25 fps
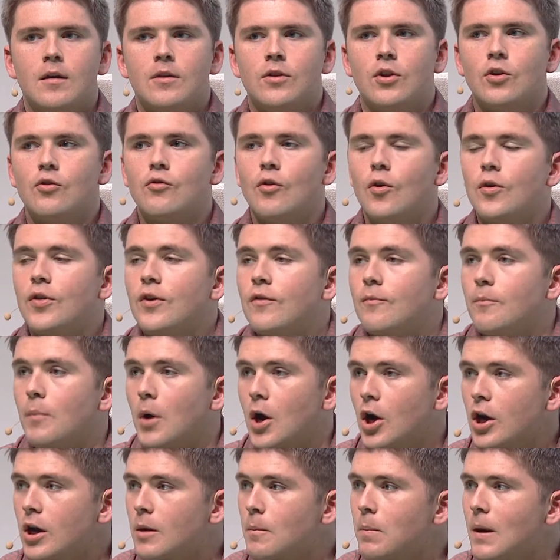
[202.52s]
the growth of
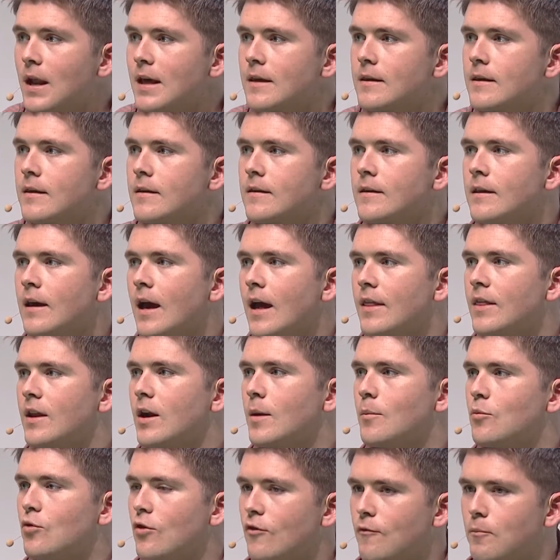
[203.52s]
marketplaces and the
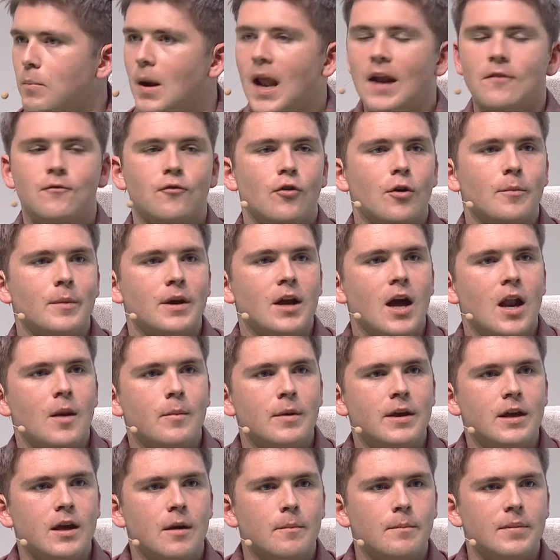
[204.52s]
number of platform
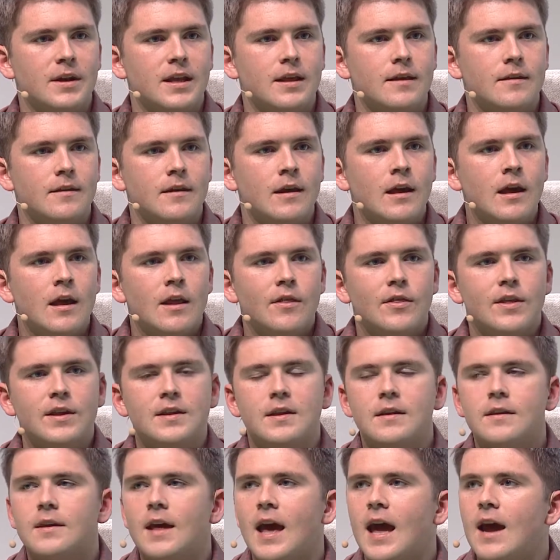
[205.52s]
economy companies.
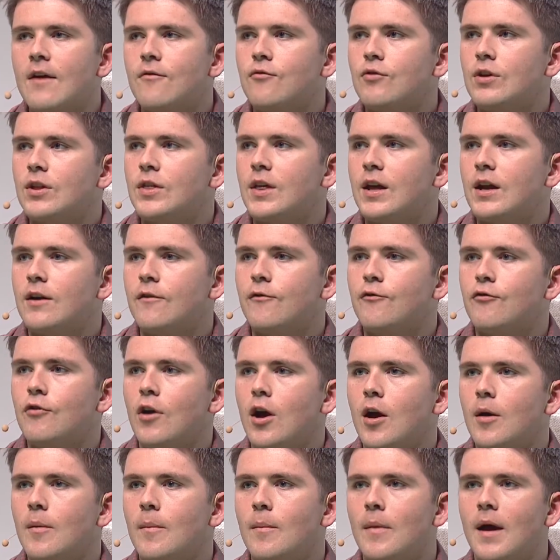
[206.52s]
This is everything
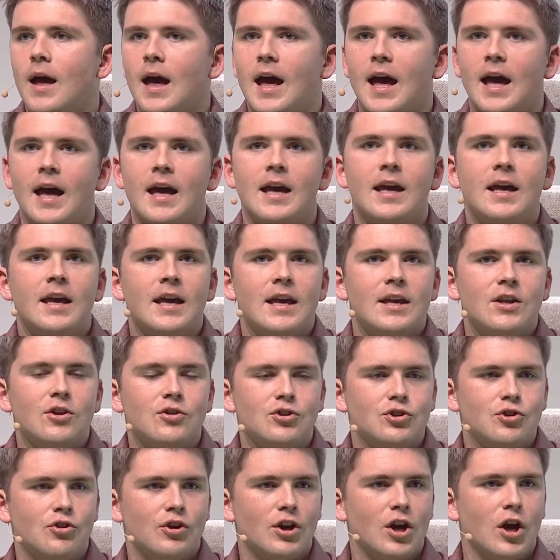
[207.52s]
from,
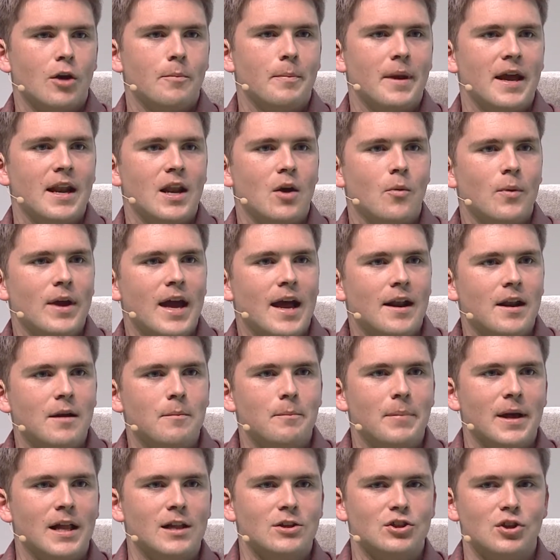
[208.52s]
during our beta, we had
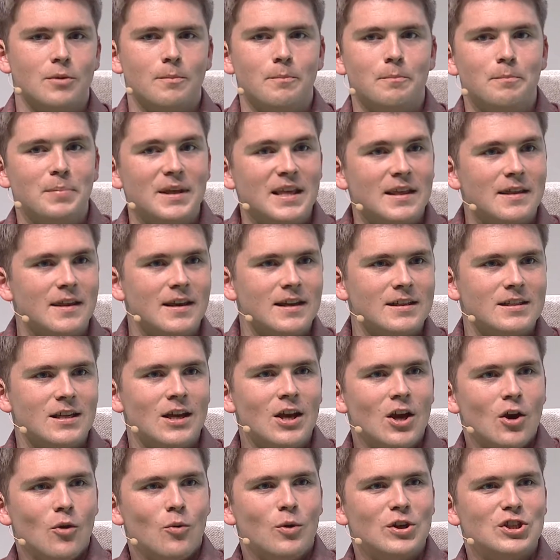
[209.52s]
in Belgium Bsit,
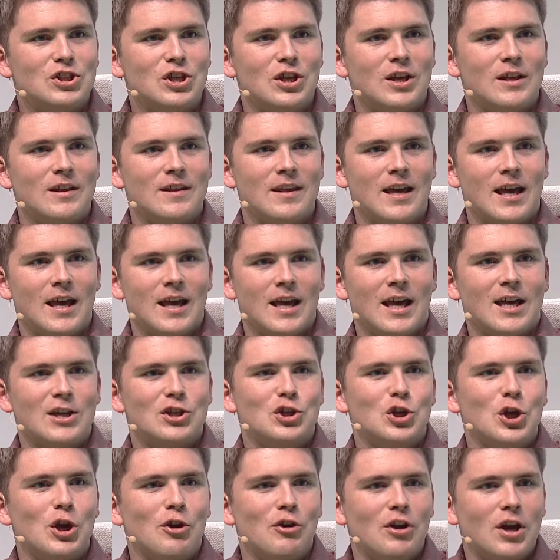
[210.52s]
which is a
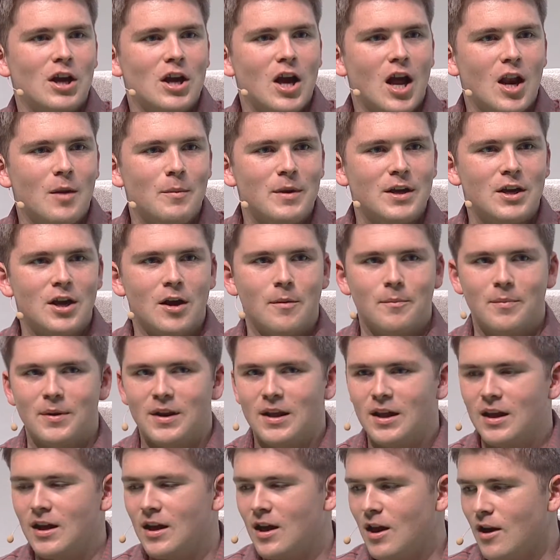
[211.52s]
sharing economy
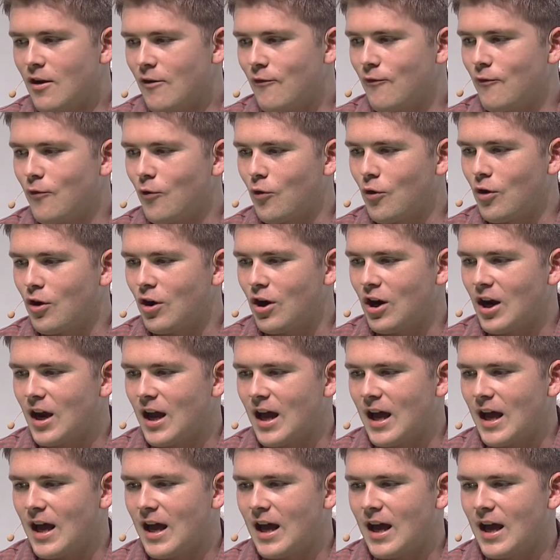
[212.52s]
company for
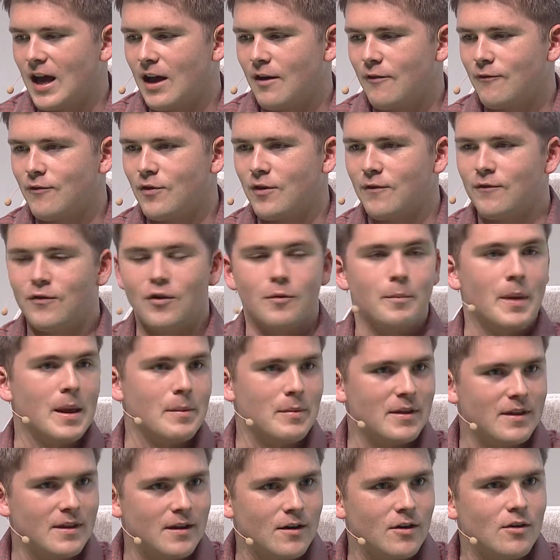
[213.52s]

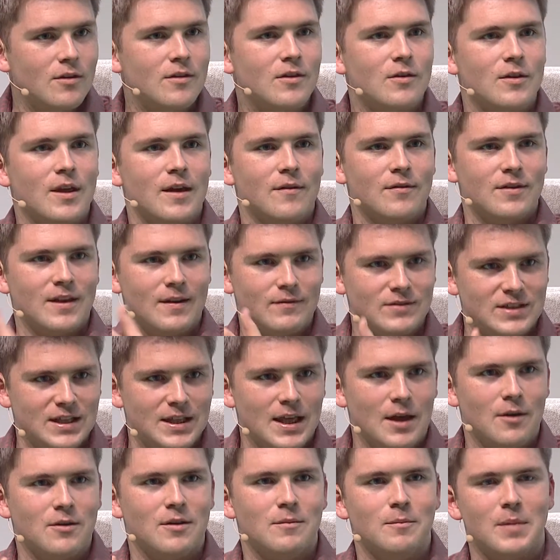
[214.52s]
babysitters. So they have
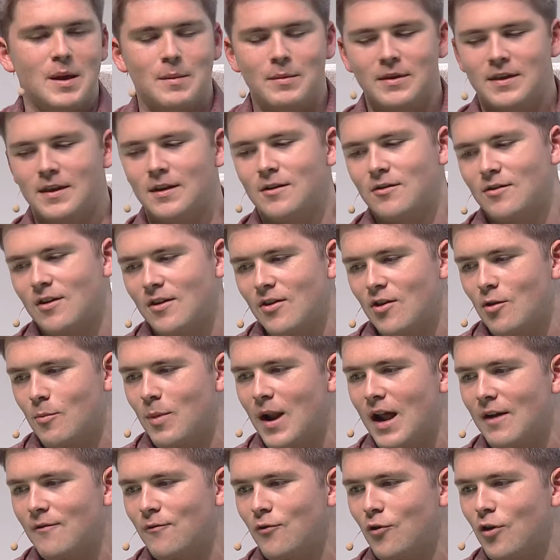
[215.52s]
70,000 babysitters on their
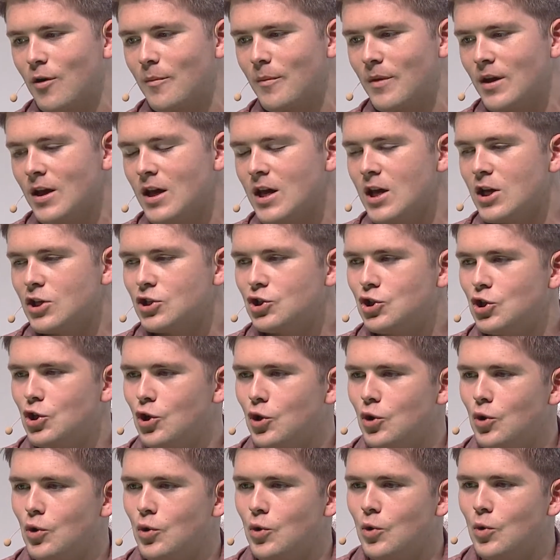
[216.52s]
platform.
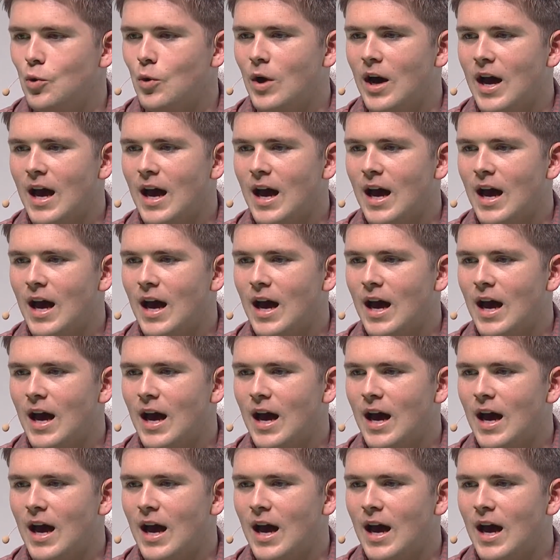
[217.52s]
To